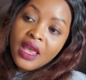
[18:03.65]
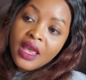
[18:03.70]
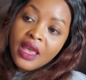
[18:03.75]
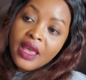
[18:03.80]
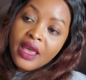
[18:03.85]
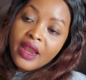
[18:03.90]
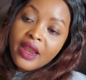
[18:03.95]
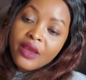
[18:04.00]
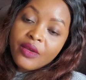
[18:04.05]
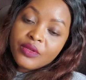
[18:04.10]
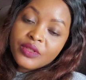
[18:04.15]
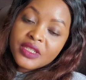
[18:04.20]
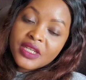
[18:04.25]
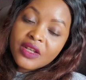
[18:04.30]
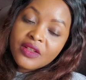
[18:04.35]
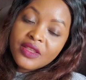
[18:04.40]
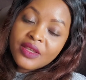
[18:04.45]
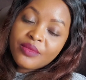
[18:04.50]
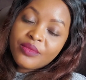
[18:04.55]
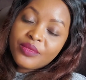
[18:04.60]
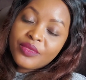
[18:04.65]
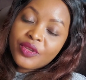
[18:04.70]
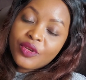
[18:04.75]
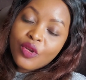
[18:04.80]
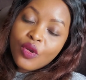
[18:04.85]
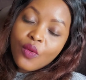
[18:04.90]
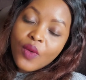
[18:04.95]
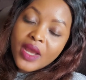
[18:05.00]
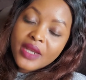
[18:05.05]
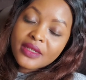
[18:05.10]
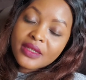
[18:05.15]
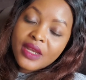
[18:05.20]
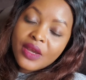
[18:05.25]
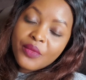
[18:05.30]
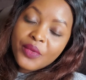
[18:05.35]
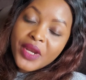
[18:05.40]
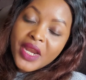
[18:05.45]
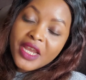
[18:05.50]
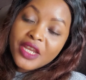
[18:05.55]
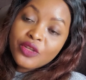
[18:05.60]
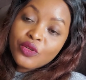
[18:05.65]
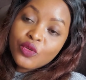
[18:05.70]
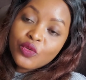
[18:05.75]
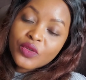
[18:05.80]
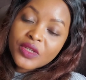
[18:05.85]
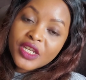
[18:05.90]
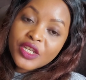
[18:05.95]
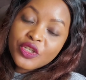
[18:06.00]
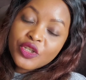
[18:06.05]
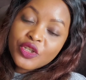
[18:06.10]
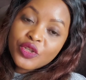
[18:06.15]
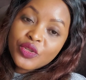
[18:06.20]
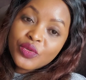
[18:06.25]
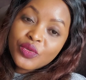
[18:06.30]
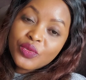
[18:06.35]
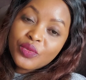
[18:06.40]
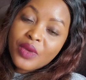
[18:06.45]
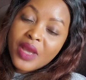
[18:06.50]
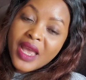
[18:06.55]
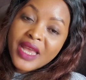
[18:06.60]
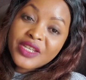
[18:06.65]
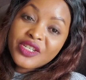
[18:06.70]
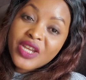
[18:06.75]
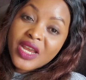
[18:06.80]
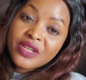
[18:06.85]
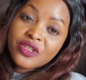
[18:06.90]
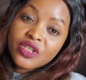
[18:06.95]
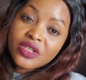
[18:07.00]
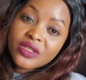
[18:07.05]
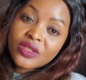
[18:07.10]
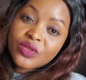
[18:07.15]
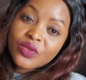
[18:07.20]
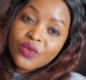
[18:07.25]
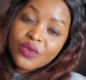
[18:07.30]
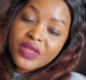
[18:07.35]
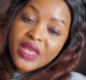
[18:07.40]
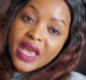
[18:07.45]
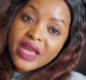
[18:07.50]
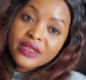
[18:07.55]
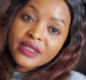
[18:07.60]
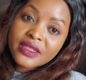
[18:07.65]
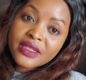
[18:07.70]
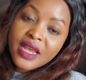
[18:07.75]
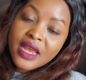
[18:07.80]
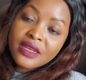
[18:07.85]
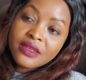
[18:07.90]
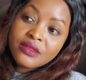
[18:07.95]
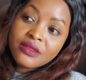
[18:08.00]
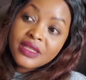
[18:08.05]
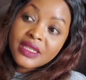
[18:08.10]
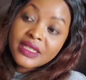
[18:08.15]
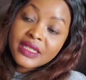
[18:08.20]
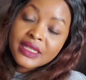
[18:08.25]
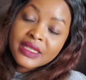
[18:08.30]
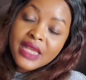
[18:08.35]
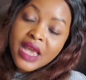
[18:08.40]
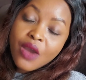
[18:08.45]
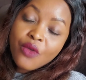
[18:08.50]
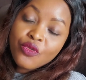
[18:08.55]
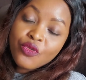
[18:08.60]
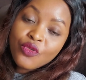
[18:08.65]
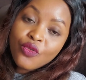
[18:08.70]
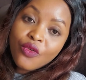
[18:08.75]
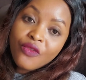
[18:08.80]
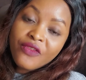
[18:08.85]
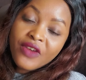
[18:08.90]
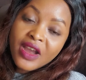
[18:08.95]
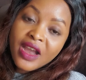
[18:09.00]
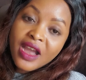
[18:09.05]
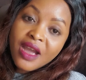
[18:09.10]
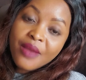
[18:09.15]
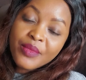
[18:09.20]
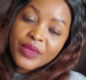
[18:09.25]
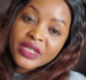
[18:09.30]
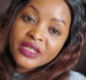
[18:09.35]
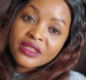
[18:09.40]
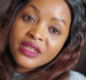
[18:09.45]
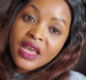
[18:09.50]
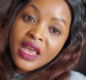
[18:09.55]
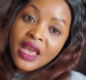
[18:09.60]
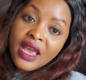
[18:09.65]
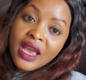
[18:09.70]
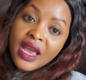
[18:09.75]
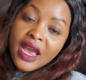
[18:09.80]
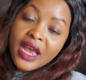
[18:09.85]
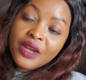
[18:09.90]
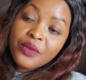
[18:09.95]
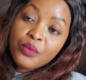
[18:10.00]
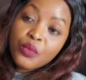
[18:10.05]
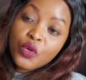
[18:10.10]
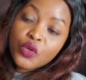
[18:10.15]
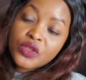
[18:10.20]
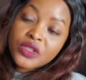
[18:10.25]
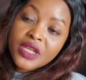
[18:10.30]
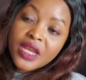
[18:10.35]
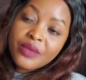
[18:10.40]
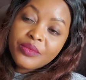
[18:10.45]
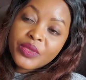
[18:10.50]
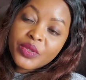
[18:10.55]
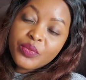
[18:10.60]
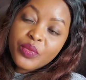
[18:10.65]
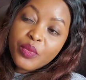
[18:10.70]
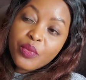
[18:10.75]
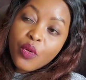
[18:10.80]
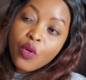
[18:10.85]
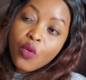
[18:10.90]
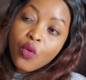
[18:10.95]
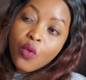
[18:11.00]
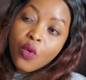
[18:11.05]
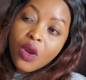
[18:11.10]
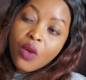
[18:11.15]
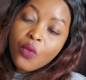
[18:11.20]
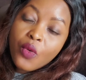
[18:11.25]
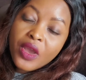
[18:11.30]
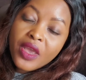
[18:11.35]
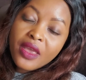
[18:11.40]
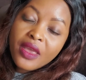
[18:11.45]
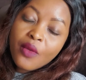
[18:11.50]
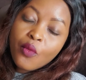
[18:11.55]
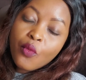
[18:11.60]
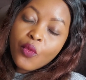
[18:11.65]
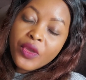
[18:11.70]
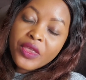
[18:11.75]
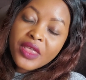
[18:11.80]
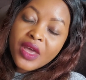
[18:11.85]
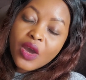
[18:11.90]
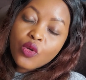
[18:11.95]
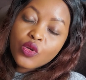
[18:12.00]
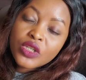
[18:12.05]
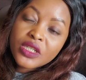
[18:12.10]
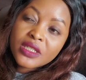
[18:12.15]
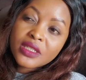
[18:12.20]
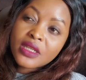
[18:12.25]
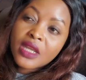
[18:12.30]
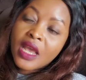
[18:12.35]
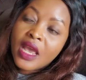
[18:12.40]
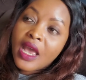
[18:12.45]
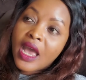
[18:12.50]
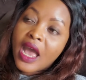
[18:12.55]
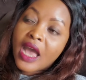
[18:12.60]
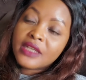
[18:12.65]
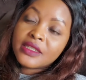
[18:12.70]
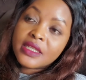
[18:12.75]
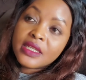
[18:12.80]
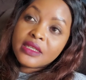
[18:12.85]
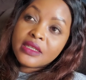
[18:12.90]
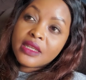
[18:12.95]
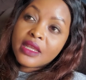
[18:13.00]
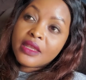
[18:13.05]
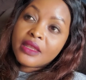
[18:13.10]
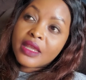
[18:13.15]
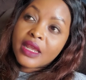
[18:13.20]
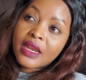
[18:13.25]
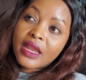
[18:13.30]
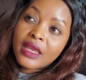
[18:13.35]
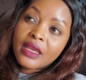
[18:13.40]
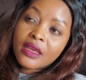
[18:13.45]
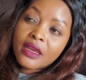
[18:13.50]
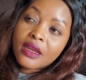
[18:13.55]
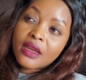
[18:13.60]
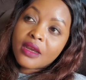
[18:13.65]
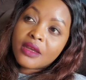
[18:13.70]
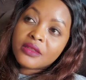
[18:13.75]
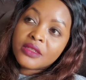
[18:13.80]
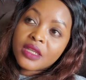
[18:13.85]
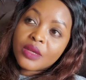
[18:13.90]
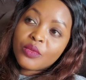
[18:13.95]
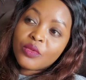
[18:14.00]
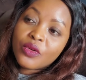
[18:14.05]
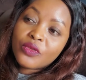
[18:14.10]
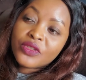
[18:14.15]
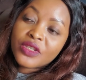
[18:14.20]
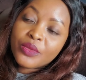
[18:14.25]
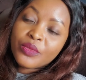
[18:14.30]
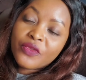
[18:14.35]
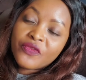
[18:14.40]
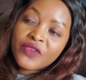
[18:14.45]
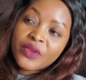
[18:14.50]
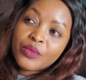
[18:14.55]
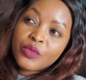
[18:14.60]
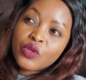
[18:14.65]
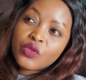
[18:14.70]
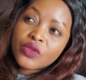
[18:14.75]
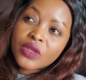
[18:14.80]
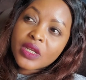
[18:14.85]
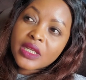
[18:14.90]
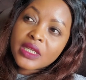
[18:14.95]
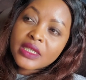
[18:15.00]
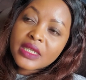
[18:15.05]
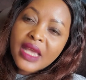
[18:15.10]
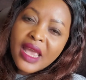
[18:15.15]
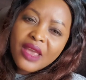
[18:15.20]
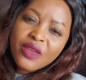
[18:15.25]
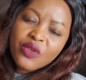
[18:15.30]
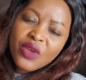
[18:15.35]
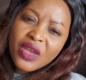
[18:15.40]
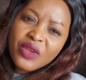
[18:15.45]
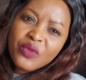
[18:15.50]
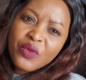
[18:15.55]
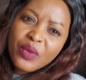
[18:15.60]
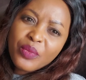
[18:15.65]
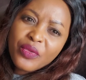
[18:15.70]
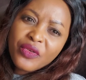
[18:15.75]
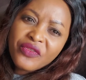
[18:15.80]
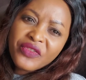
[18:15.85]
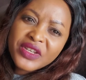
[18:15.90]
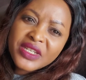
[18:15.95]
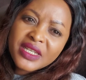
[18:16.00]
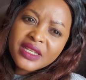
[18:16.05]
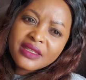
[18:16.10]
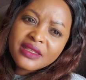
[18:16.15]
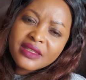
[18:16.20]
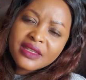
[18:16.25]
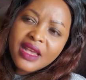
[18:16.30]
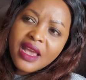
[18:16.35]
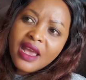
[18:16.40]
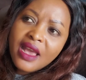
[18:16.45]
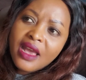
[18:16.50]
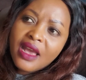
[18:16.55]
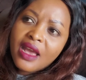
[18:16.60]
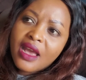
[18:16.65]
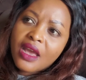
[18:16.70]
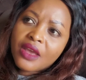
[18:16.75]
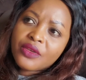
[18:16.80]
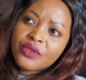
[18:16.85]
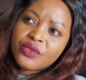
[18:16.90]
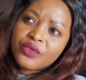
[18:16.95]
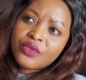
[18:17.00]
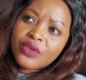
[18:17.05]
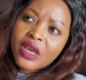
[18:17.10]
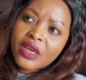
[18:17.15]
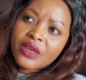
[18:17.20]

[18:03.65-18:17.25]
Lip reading: And I will tell them, you know what, when I looked at you, I just saw that, and this is how you overcome it. And most times people go away without, as in, they're like, some of them usually say, are you a prophetess? Are you